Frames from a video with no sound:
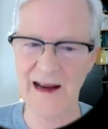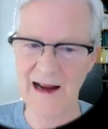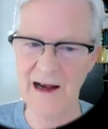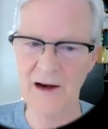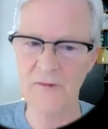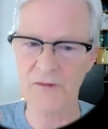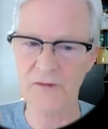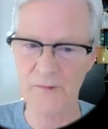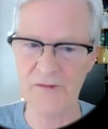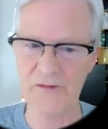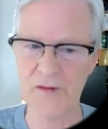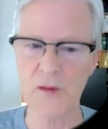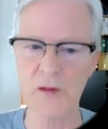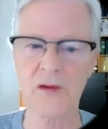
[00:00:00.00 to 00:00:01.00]
in from
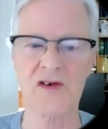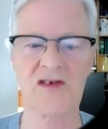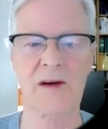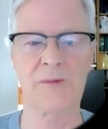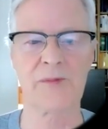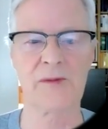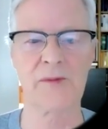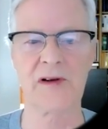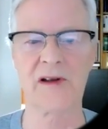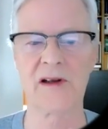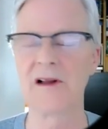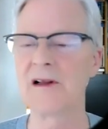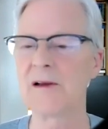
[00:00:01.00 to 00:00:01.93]
food or supplement